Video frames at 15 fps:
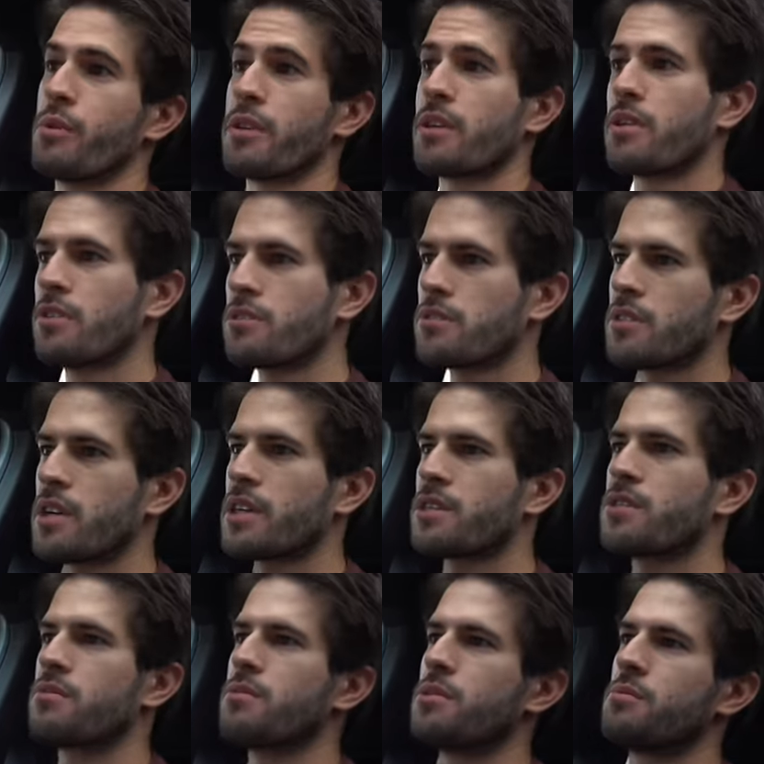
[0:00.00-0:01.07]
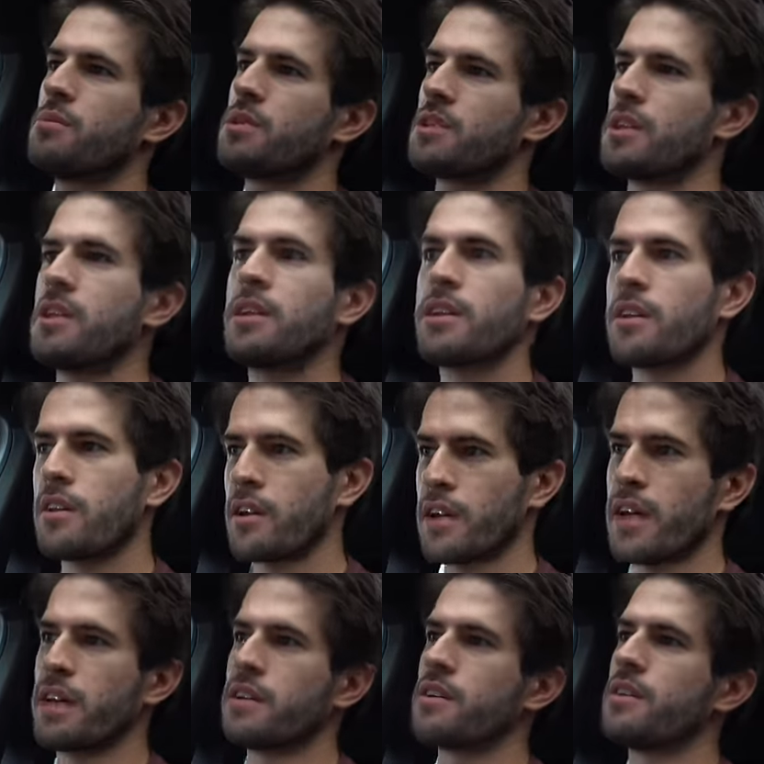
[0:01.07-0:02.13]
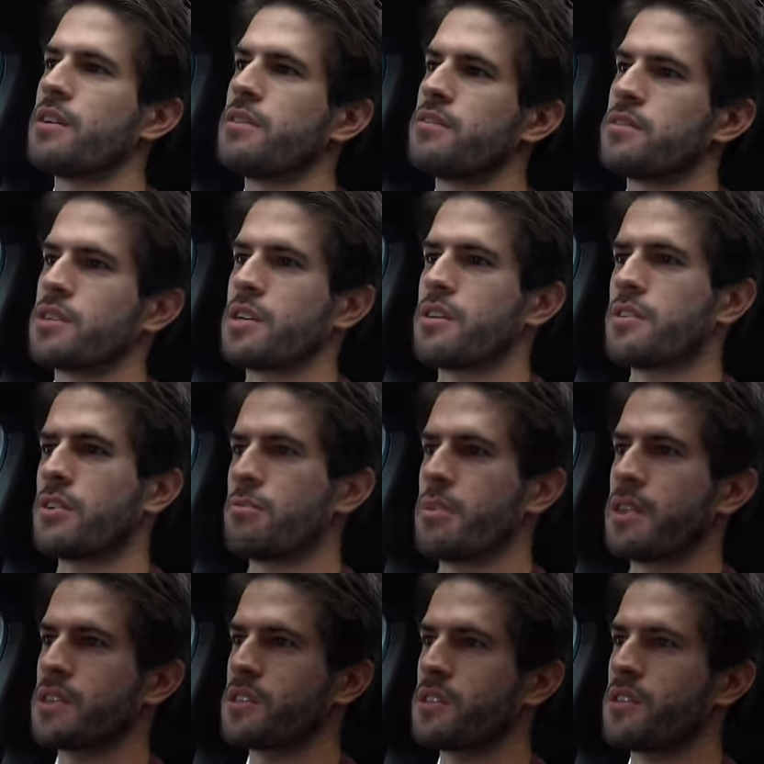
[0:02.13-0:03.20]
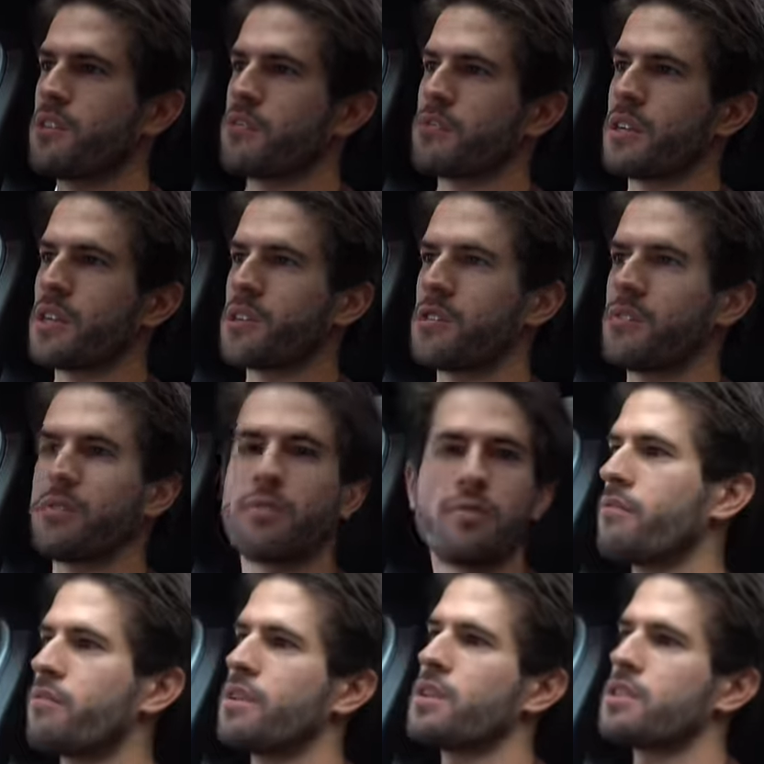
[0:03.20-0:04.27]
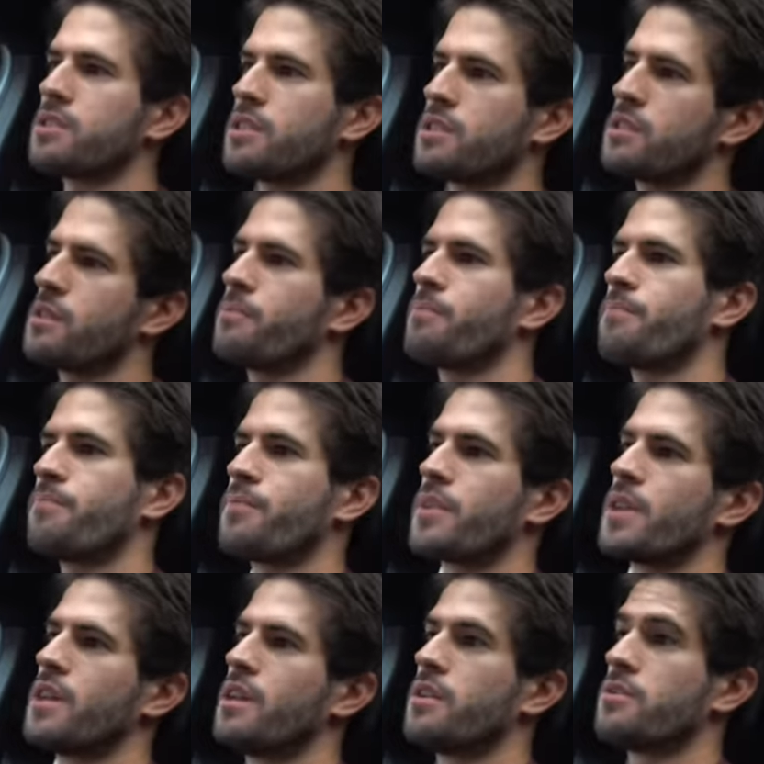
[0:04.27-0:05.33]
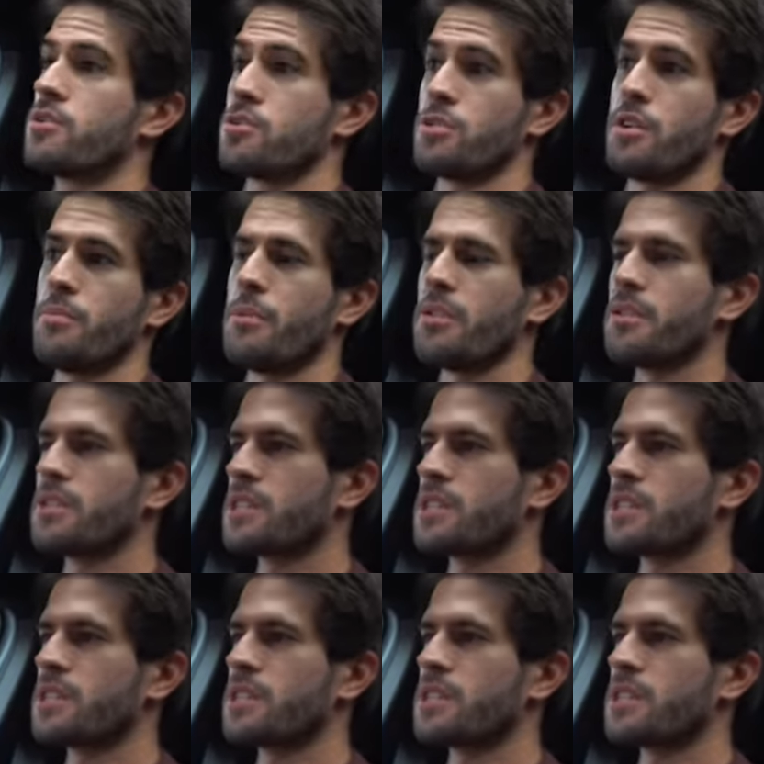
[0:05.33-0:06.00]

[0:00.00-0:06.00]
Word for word: with contrast, which means they needed a cannula so you could place the contrast through the venous system to show up on the